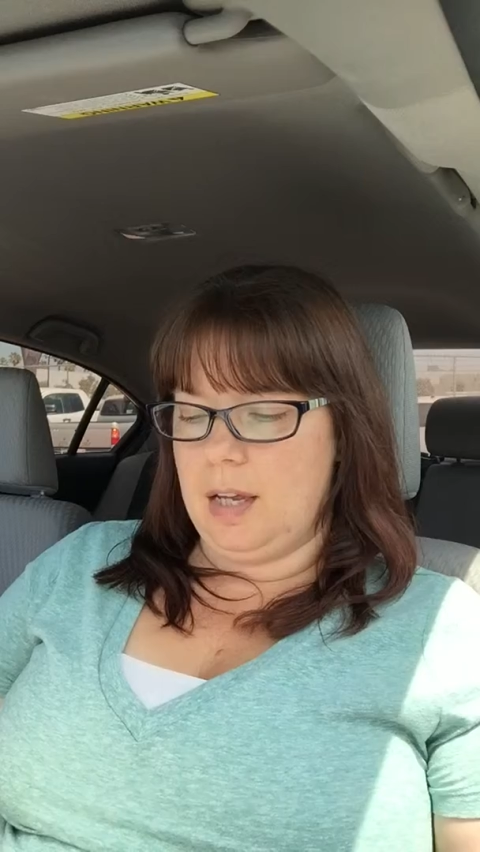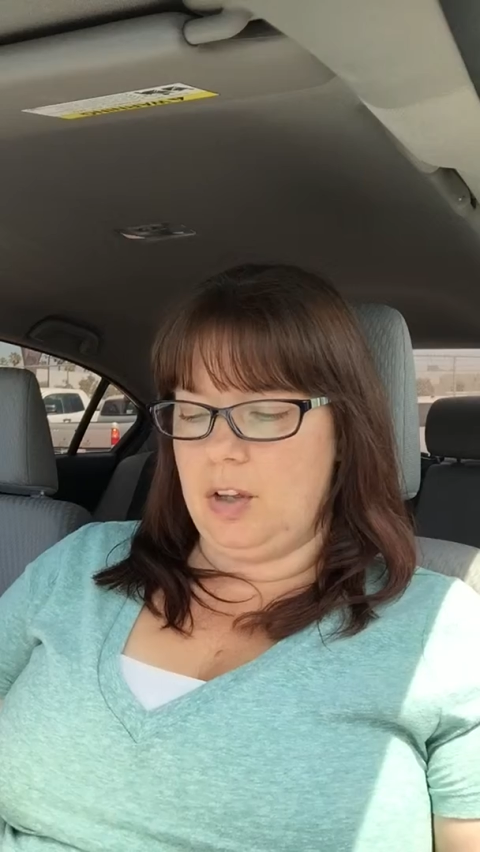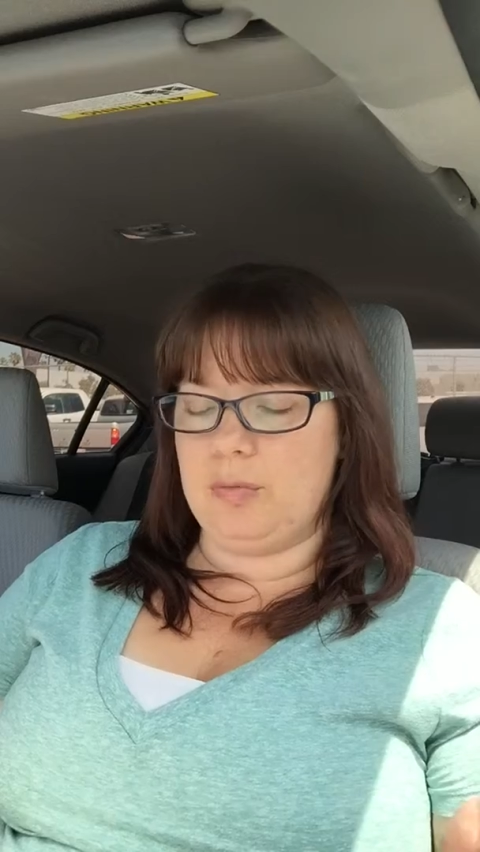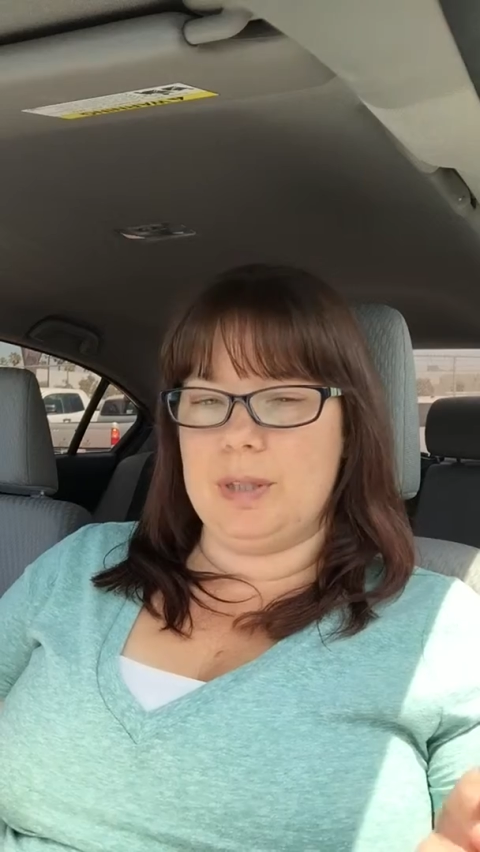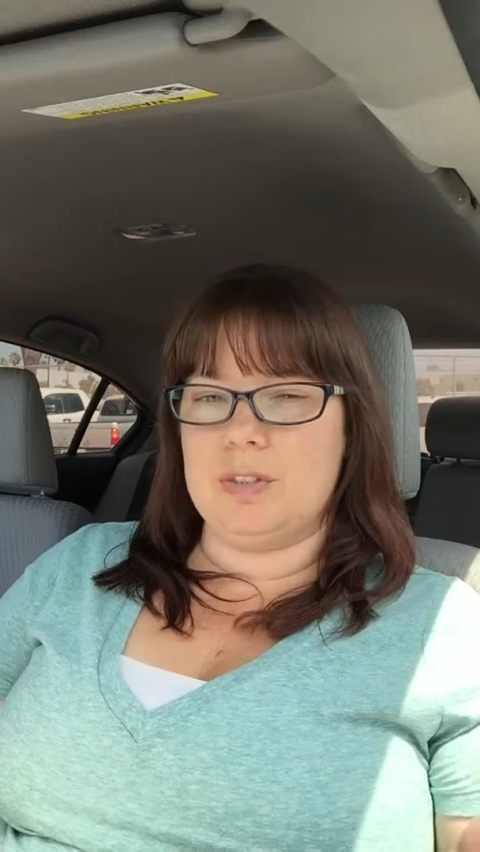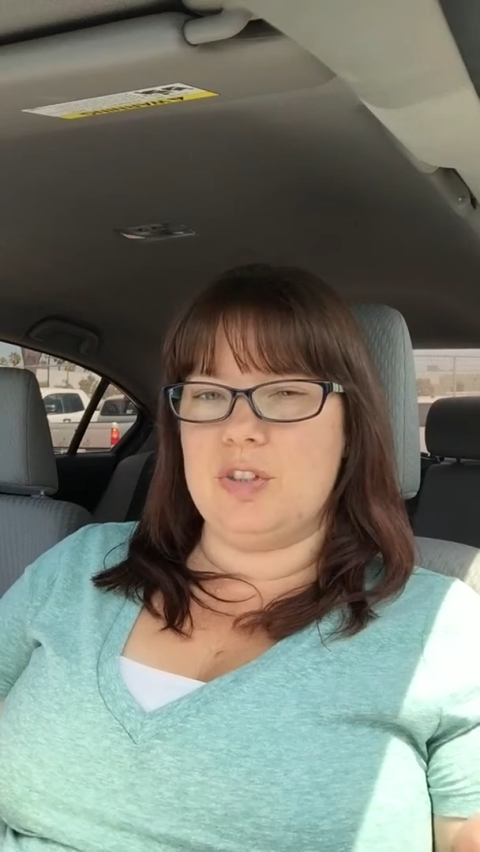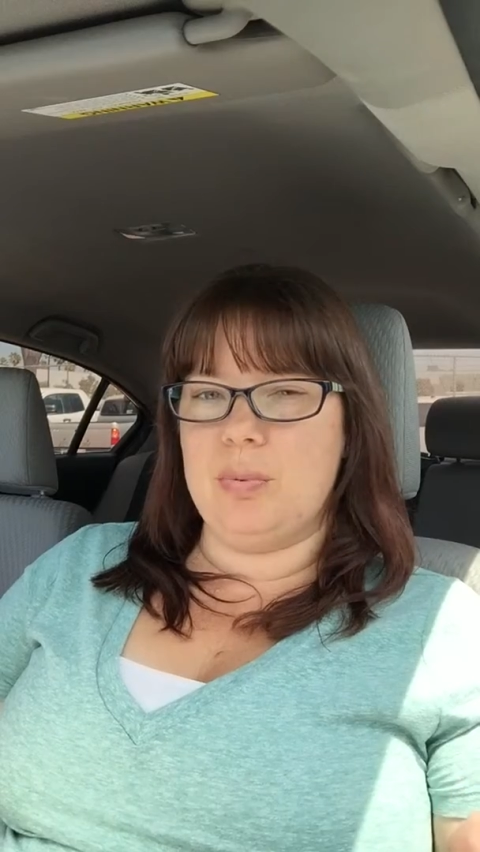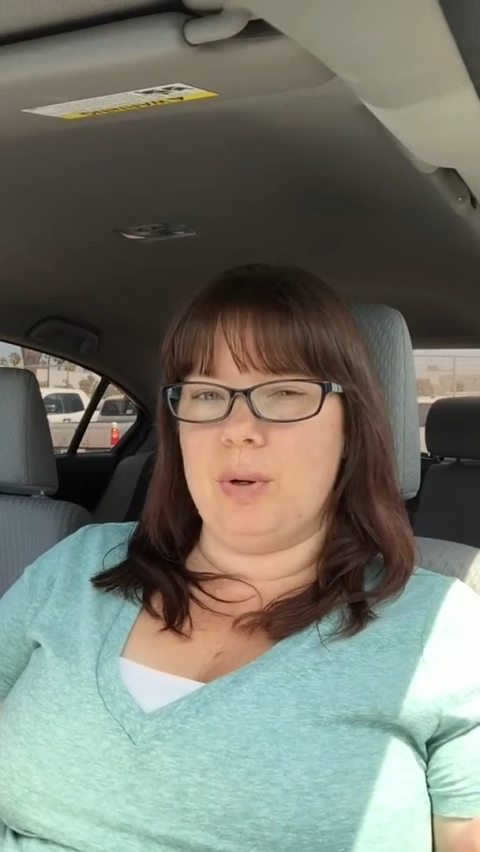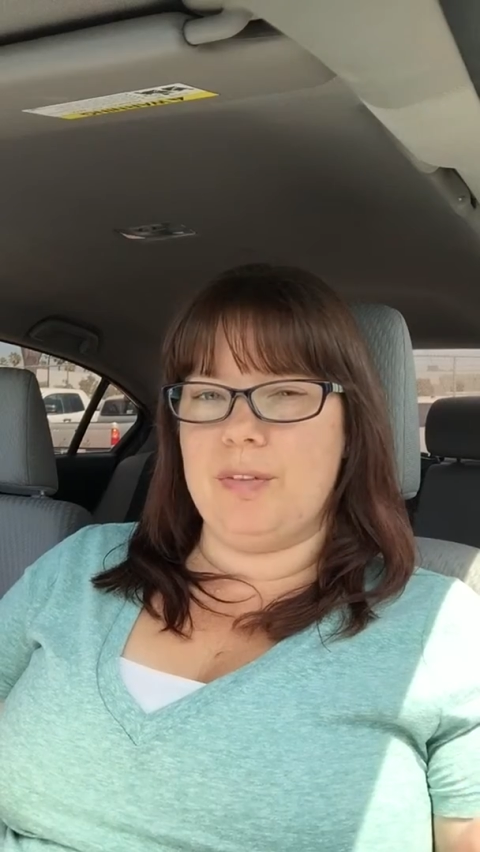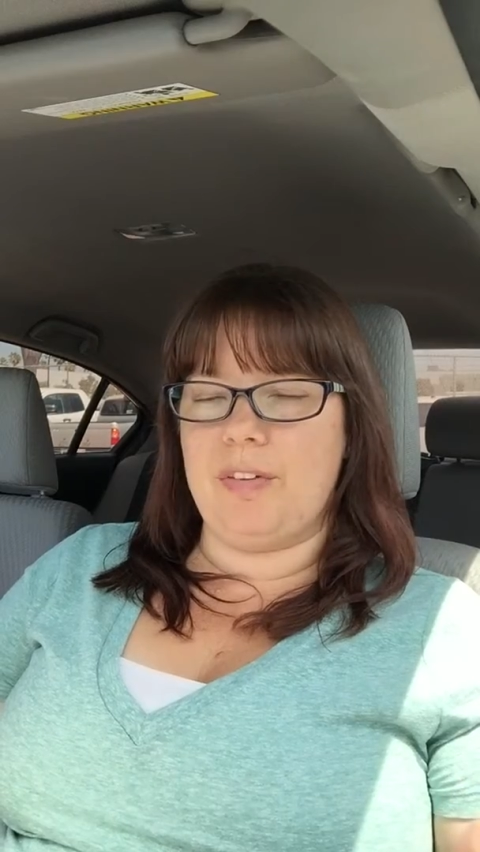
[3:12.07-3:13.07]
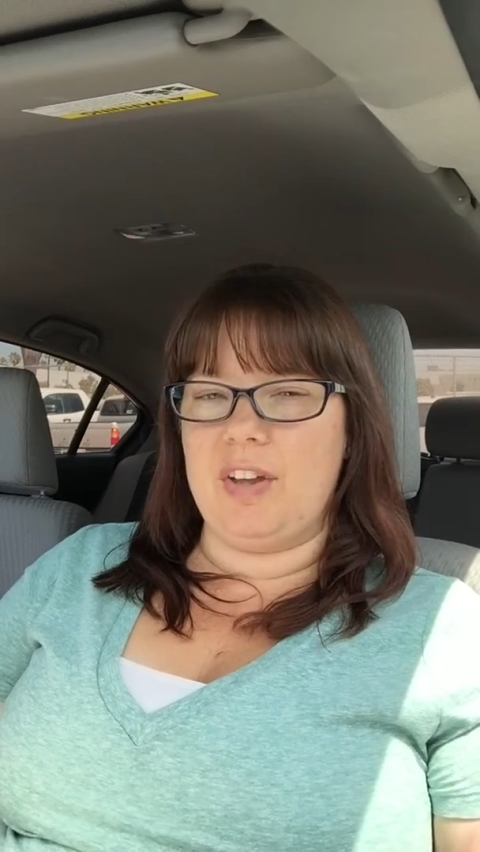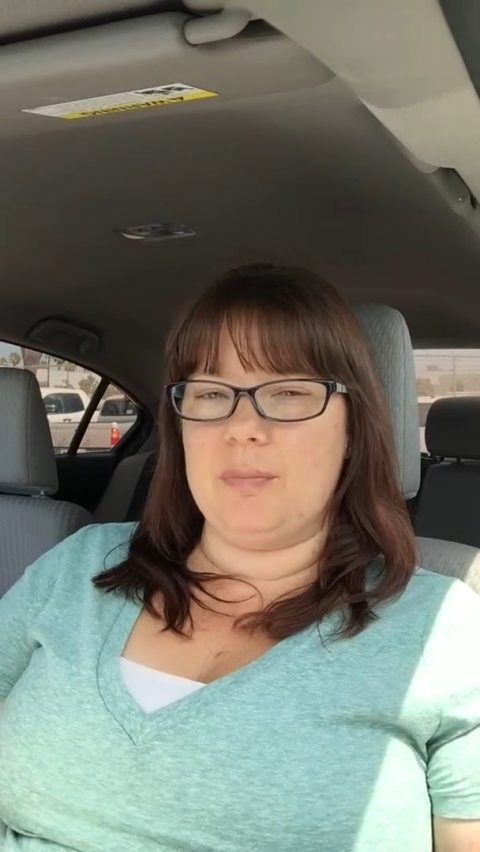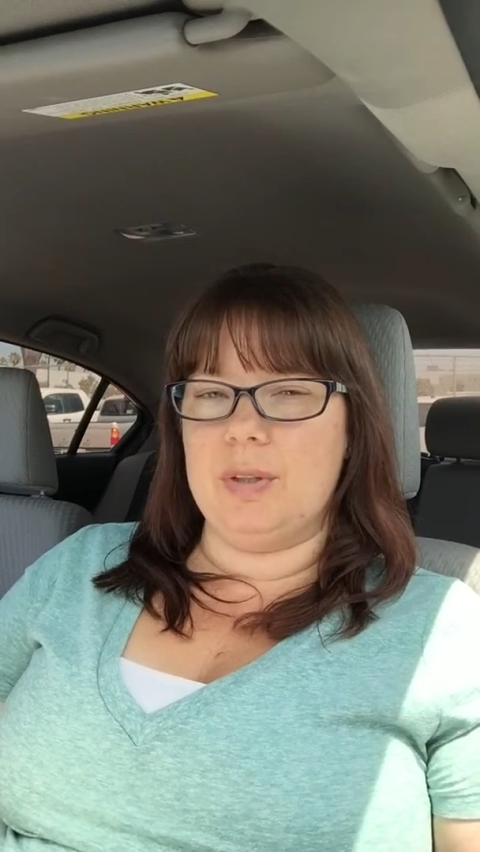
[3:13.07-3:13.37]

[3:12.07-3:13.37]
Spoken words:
of being 2.5